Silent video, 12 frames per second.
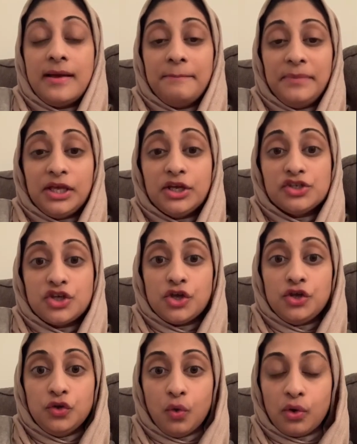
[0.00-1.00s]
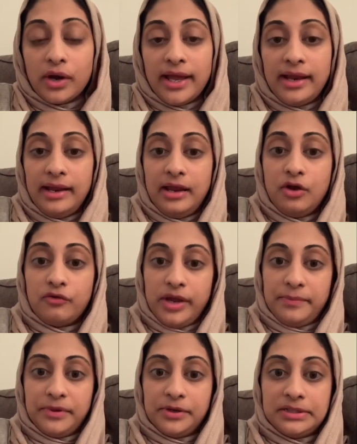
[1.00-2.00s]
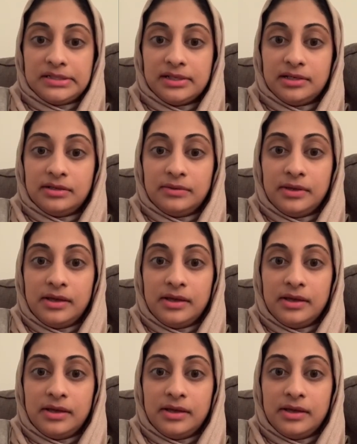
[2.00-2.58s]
because you're a great person,